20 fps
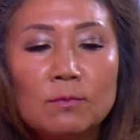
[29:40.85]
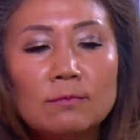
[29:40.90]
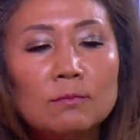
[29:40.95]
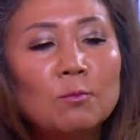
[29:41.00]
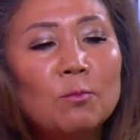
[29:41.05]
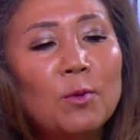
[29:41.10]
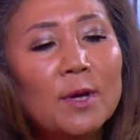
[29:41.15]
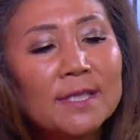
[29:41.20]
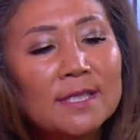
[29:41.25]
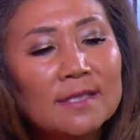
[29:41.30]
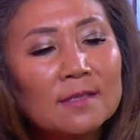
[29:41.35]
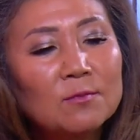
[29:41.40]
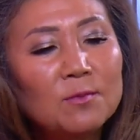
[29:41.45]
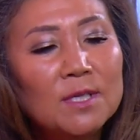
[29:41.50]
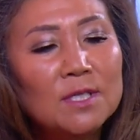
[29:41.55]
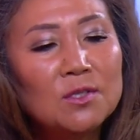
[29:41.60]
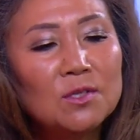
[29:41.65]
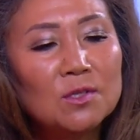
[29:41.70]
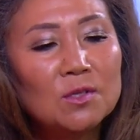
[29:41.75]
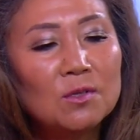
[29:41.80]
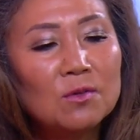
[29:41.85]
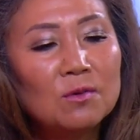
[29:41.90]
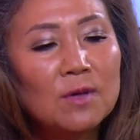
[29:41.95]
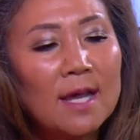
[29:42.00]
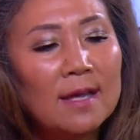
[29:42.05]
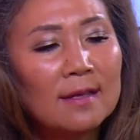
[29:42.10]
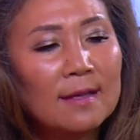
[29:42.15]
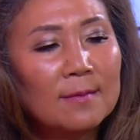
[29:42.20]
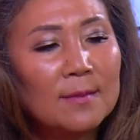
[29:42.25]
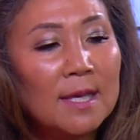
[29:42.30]
What can we do?
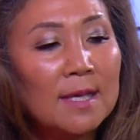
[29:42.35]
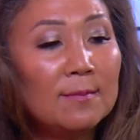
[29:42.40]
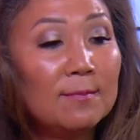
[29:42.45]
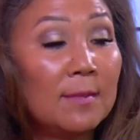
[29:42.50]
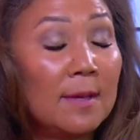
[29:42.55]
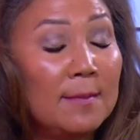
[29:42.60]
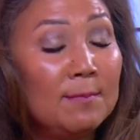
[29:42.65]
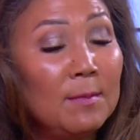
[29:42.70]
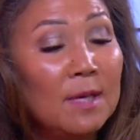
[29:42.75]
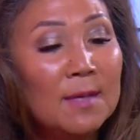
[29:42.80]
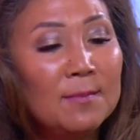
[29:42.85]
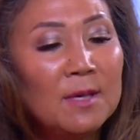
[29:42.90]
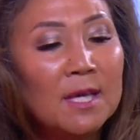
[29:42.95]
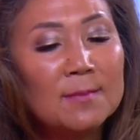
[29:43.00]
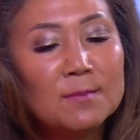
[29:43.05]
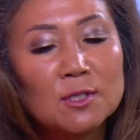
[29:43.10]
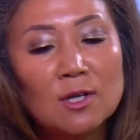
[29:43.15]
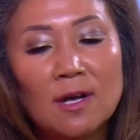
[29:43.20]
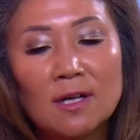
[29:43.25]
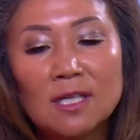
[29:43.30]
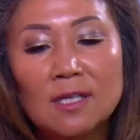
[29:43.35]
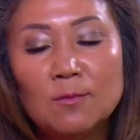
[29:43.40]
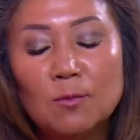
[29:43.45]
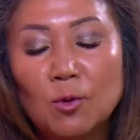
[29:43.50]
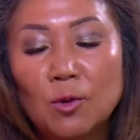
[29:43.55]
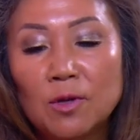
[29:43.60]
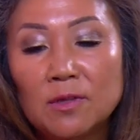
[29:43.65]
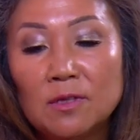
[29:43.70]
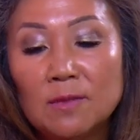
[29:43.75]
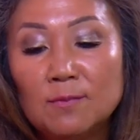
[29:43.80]
And maybe I'm talking
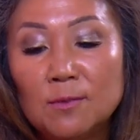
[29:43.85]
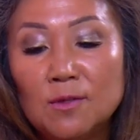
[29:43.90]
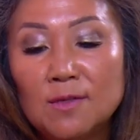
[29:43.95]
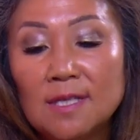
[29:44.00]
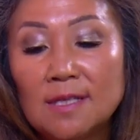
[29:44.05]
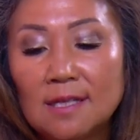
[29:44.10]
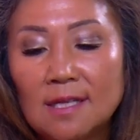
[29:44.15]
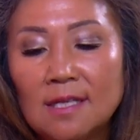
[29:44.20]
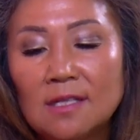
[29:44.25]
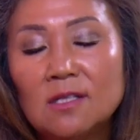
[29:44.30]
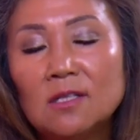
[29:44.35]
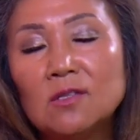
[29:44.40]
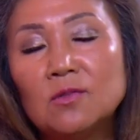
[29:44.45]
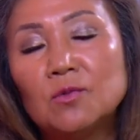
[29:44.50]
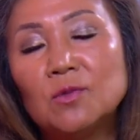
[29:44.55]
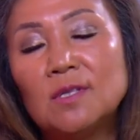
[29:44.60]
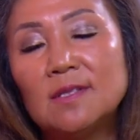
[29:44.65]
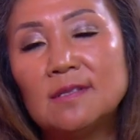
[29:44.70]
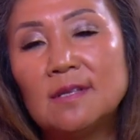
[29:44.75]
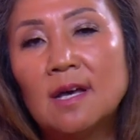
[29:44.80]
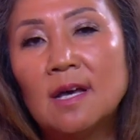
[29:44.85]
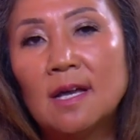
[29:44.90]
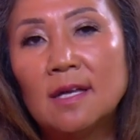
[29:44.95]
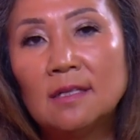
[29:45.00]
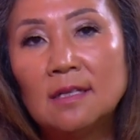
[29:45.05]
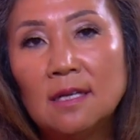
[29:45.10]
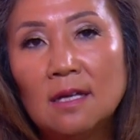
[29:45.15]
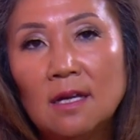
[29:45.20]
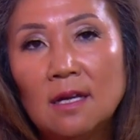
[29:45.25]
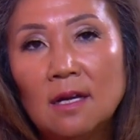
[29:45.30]
more on the music industry
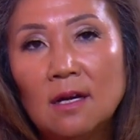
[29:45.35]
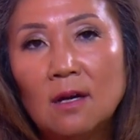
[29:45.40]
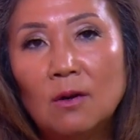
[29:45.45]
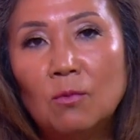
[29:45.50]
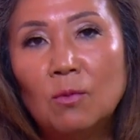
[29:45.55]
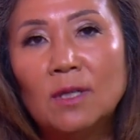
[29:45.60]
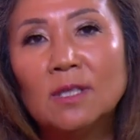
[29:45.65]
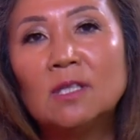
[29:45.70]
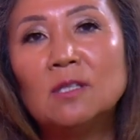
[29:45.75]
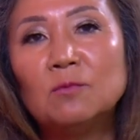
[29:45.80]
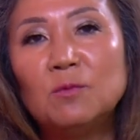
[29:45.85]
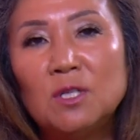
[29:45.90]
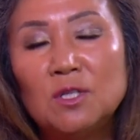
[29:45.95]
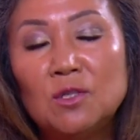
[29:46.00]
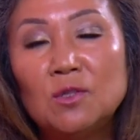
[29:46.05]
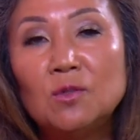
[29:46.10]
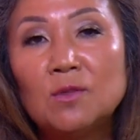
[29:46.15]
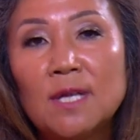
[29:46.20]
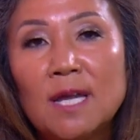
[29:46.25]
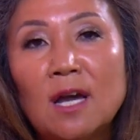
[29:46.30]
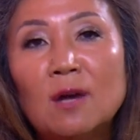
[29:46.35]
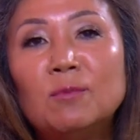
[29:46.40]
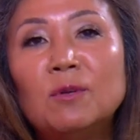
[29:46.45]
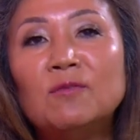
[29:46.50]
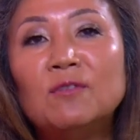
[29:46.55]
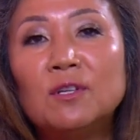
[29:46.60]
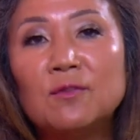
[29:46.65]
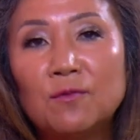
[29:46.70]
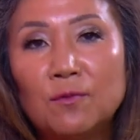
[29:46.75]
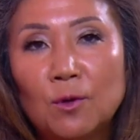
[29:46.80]
side. What can we do now
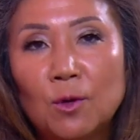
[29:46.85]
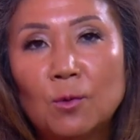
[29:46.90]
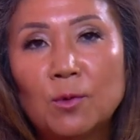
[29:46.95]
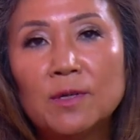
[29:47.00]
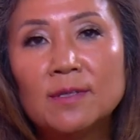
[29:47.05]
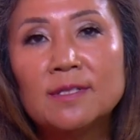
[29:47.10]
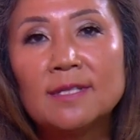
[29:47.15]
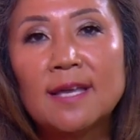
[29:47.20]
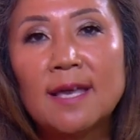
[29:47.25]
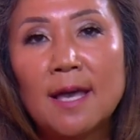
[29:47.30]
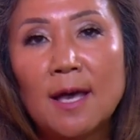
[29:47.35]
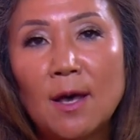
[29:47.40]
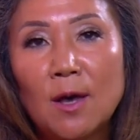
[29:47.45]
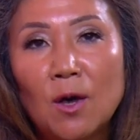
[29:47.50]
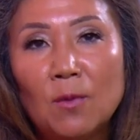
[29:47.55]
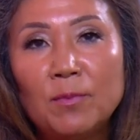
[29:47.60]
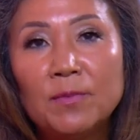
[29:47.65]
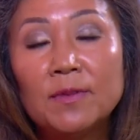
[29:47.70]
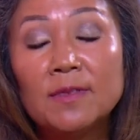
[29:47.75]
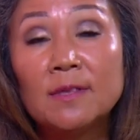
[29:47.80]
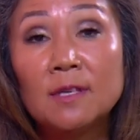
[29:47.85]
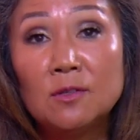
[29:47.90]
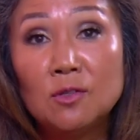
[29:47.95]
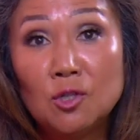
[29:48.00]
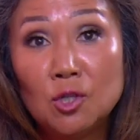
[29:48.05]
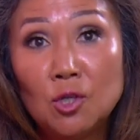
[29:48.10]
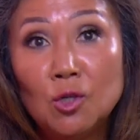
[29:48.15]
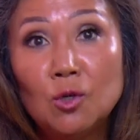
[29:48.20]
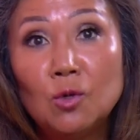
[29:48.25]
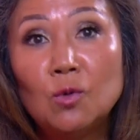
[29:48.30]
moving forward to help the
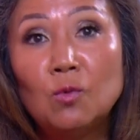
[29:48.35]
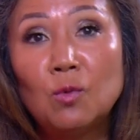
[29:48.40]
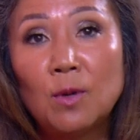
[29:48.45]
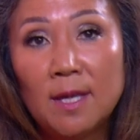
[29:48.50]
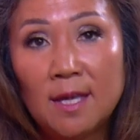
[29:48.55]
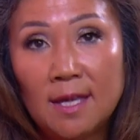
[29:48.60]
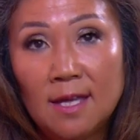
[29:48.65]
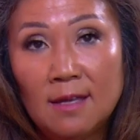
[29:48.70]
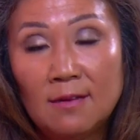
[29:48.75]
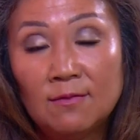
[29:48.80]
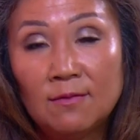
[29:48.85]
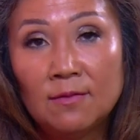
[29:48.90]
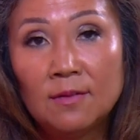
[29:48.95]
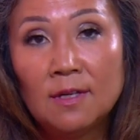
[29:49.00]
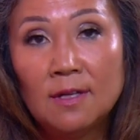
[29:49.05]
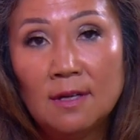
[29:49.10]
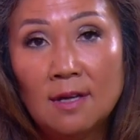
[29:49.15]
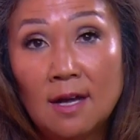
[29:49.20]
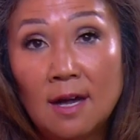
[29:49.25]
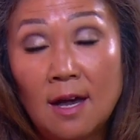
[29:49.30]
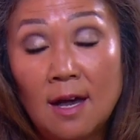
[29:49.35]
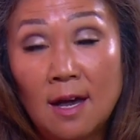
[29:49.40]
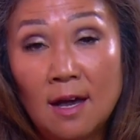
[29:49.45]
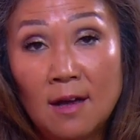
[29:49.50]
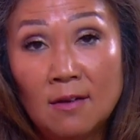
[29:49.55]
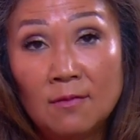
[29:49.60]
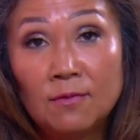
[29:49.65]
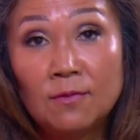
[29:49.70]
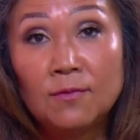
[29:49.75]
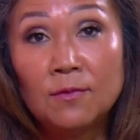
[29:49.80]
new wave
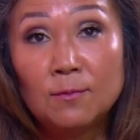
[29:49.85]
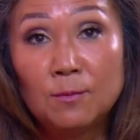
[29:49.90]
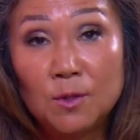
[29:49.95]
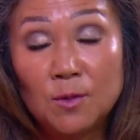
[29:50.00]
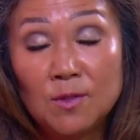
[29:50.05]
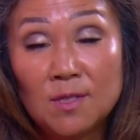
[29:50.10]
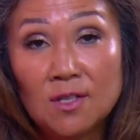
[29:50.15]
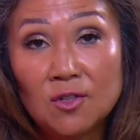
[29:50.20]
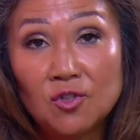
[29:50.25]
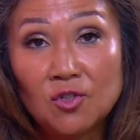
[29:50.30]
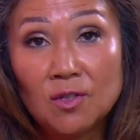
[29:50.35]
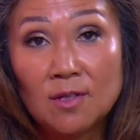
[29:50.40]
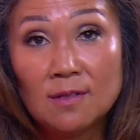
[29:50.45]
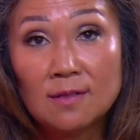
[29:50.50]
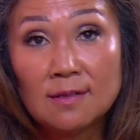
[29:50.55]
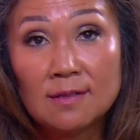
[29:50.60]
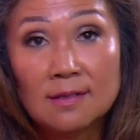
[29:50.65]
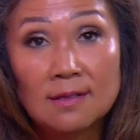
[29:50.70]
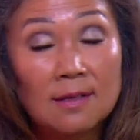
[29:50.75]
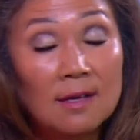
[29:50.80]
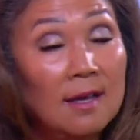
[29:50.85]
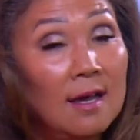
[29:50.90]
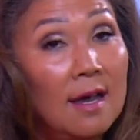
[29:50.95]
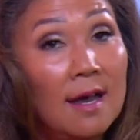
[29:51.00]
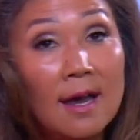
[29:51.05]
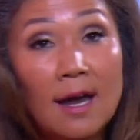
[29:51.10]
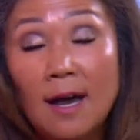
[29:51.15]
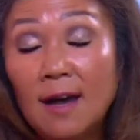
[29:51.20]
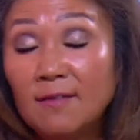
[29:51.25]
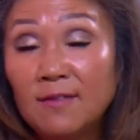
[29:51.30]
of musicians
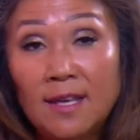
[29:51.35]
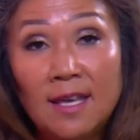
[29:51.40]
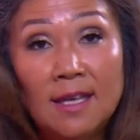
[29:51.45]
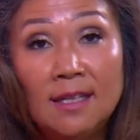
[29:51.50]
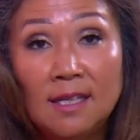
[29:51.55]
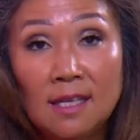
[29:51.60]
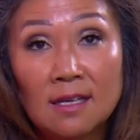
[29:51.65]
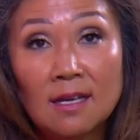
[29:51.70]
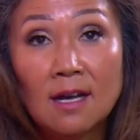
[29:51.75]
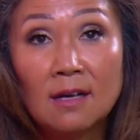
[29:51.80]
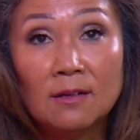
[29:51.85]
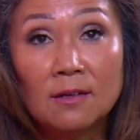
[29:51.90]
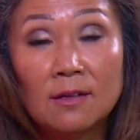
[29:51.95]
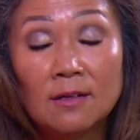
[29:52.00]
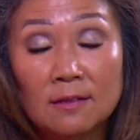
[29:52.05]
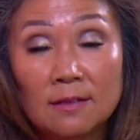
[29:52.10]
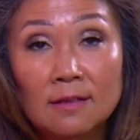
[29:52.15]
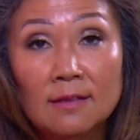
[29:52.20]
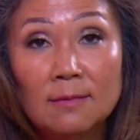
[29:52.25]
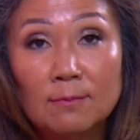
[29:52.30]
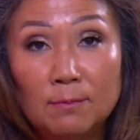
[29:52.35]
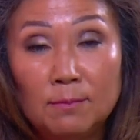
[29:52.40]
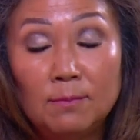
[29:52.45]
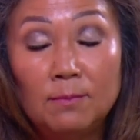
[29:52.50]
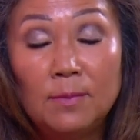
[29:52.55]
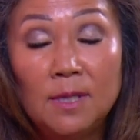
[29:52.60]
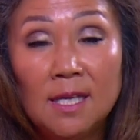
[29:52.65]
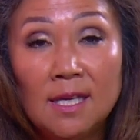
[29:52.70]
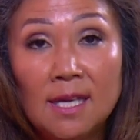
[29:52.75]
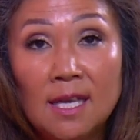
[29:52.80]
of any color
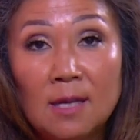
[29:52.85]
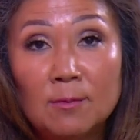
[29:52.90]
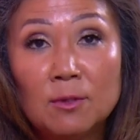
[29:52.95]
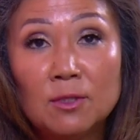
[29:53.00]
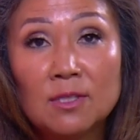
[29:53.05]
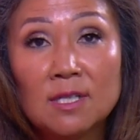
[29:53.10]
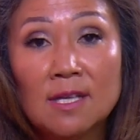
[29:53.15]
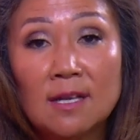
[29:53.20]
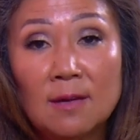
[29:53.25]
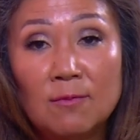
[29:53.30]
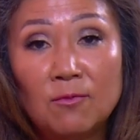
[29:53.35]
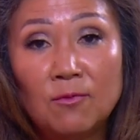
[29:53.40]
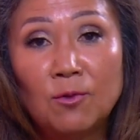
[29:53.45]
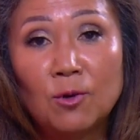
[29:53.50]
being able to come